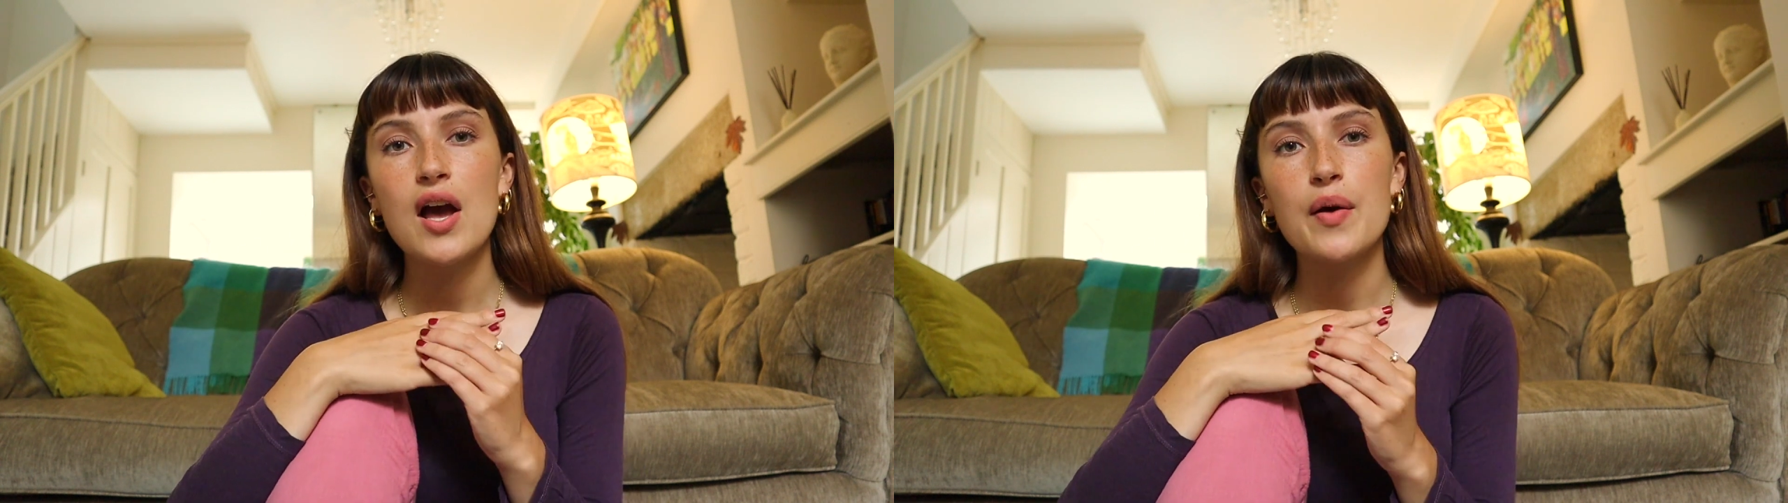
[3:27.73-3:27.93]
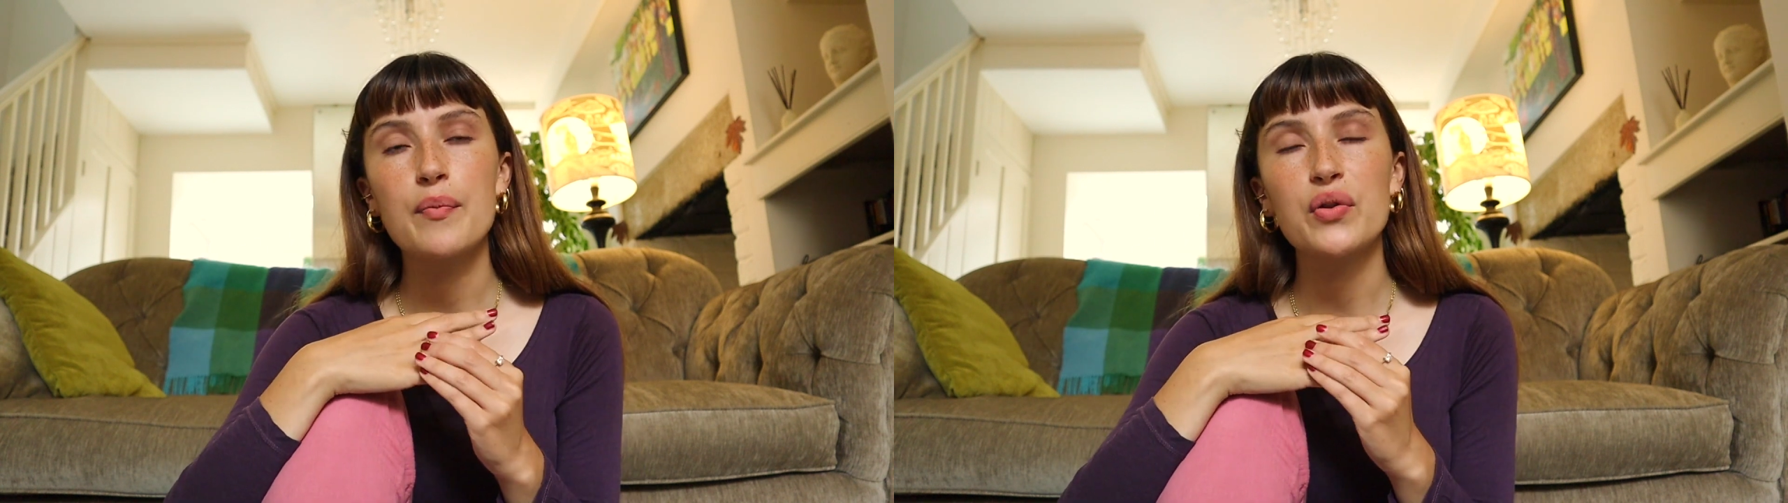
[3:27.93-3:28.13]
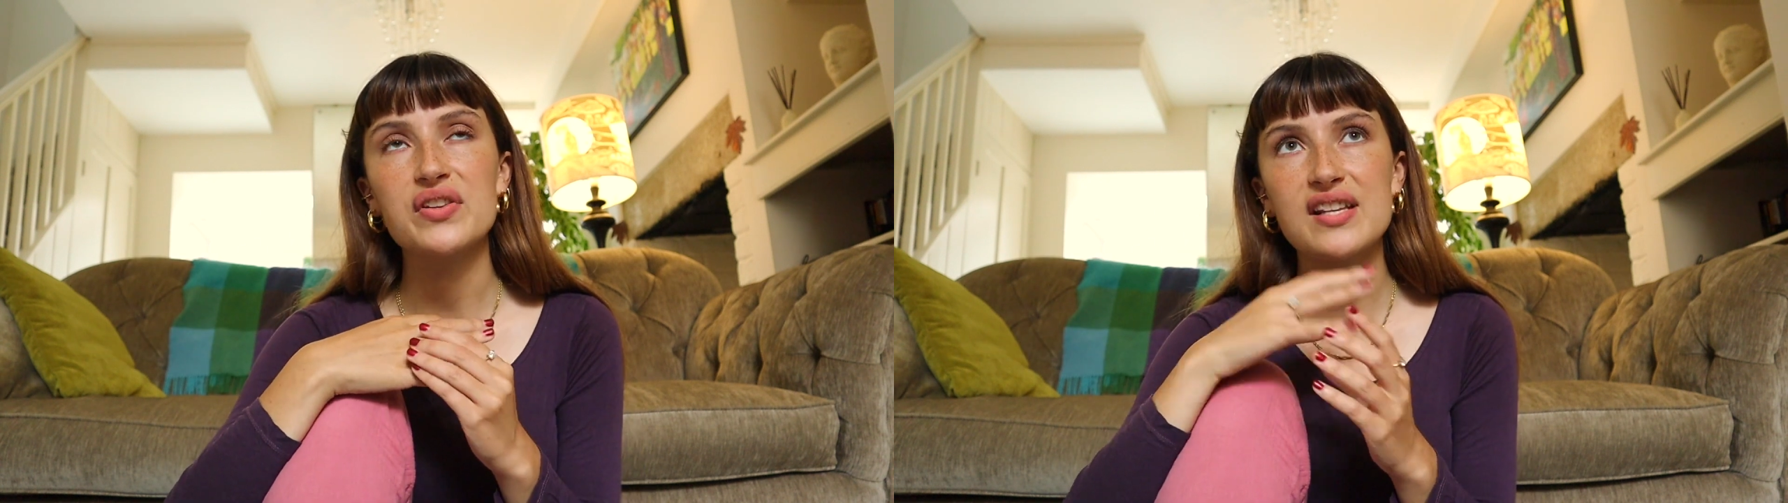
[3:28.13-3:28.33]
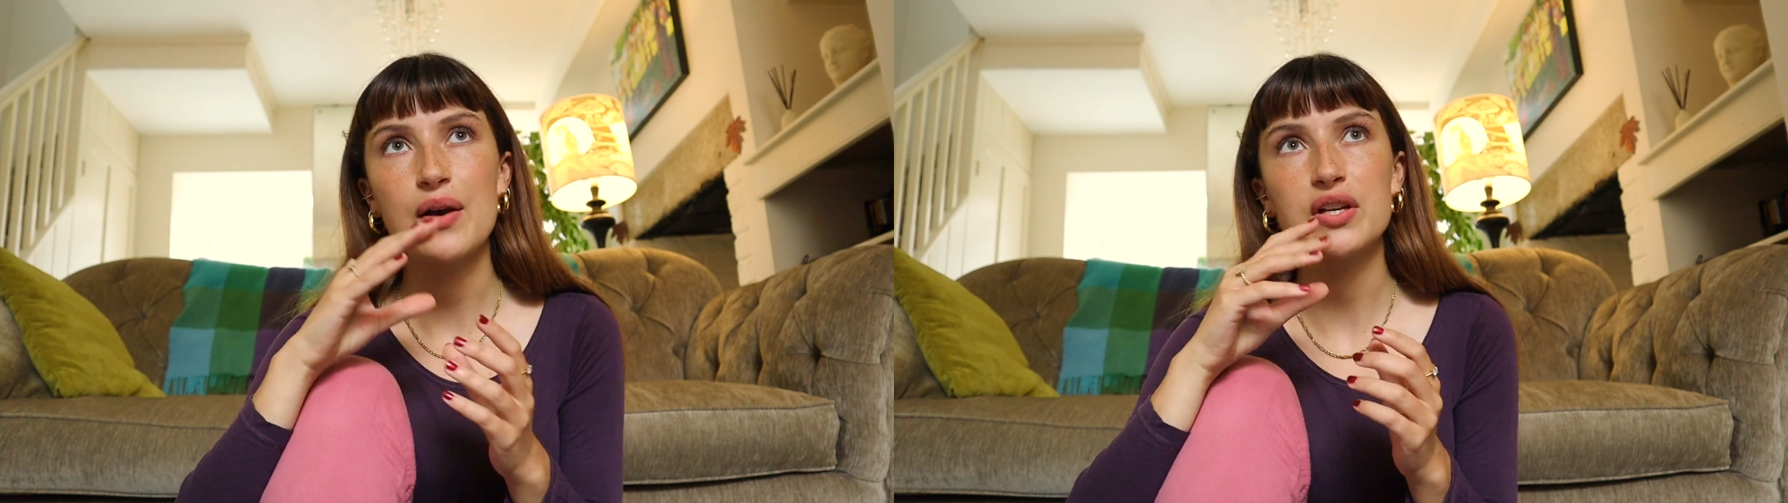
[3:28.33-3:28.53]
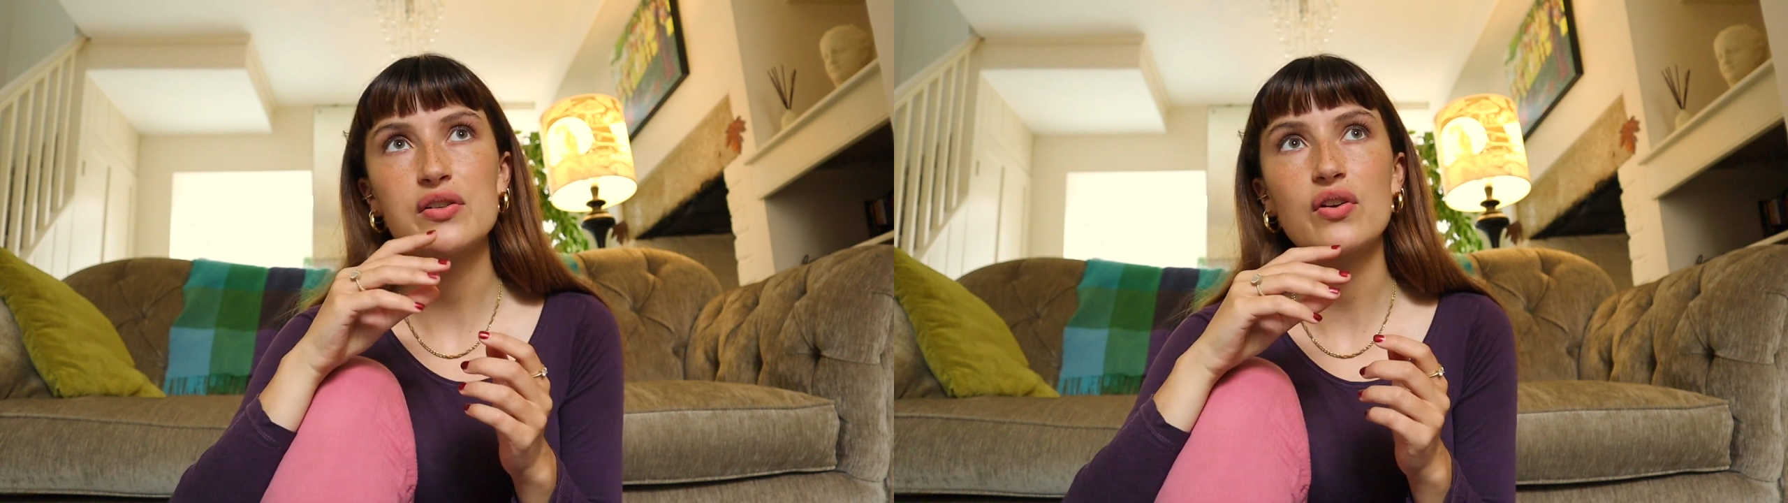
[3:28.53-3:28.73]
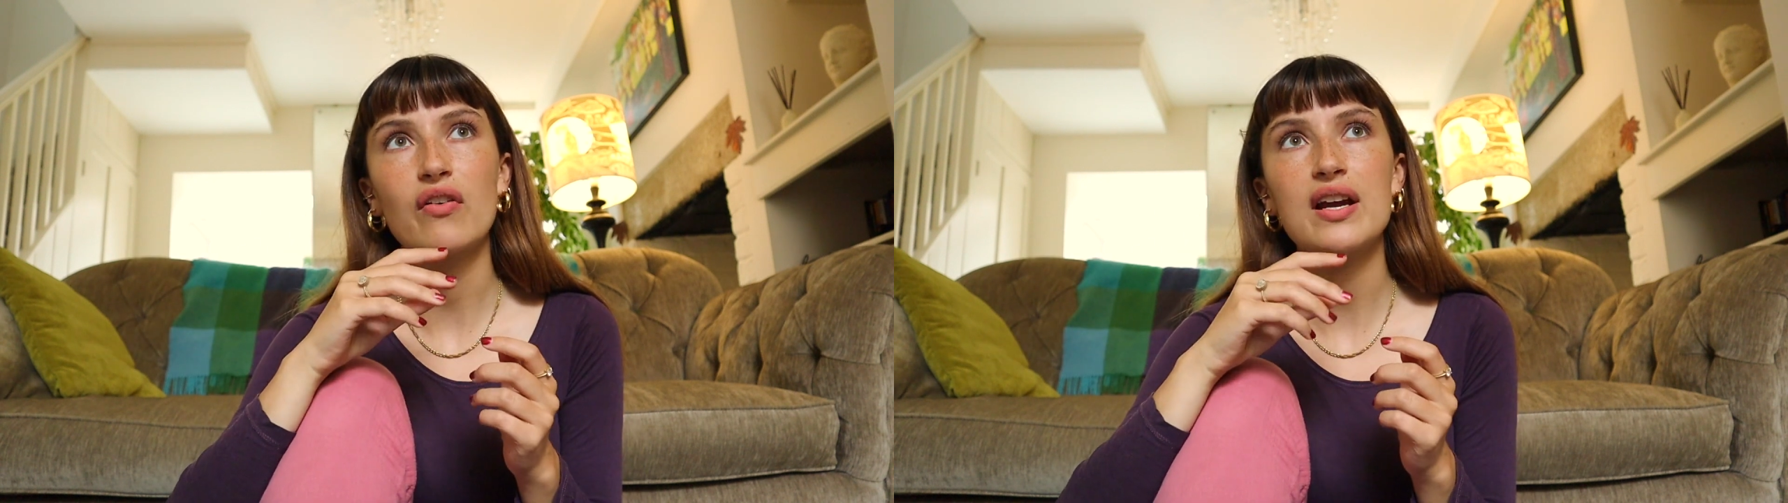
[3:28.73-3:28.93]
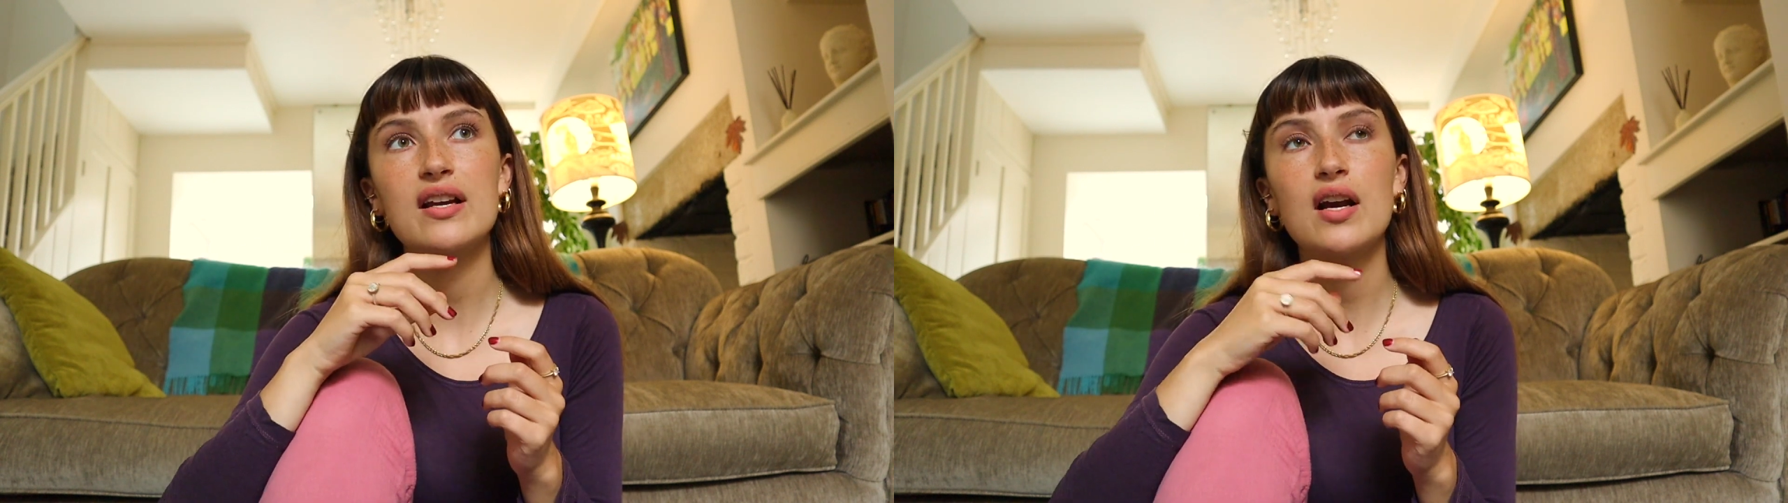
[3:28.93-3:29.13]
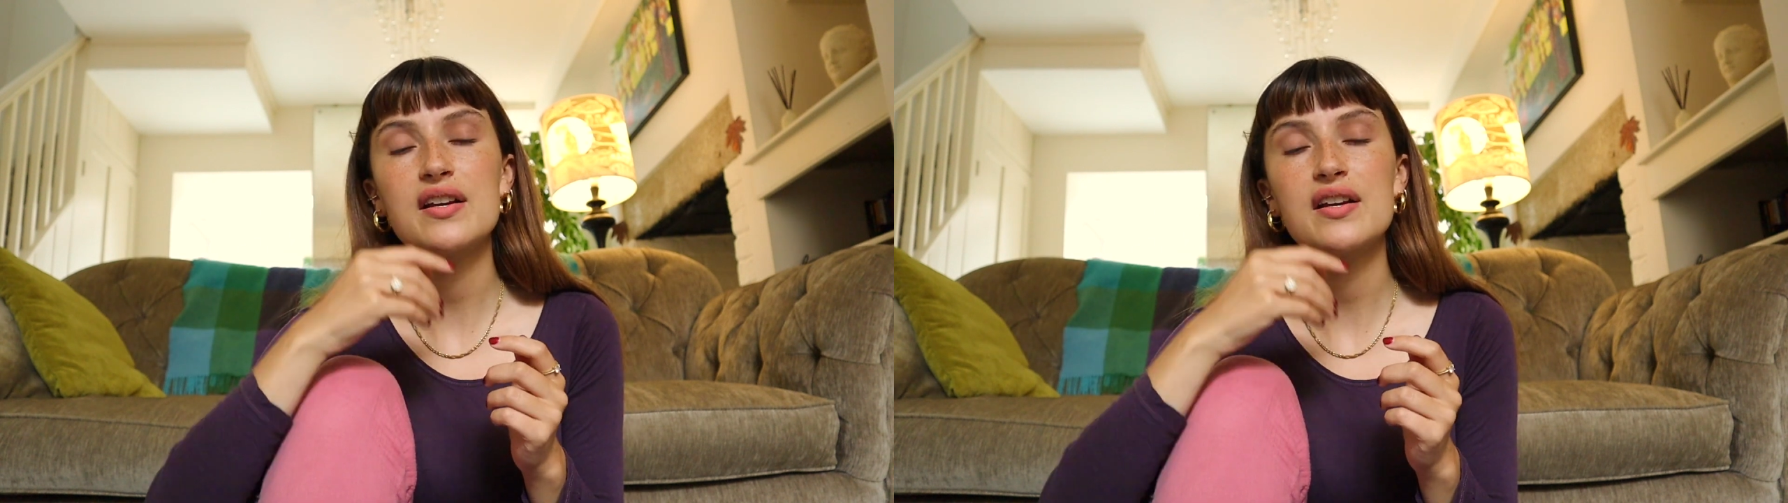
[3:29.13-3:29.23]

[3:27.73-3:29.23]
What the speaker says: On the sourdough, sorry.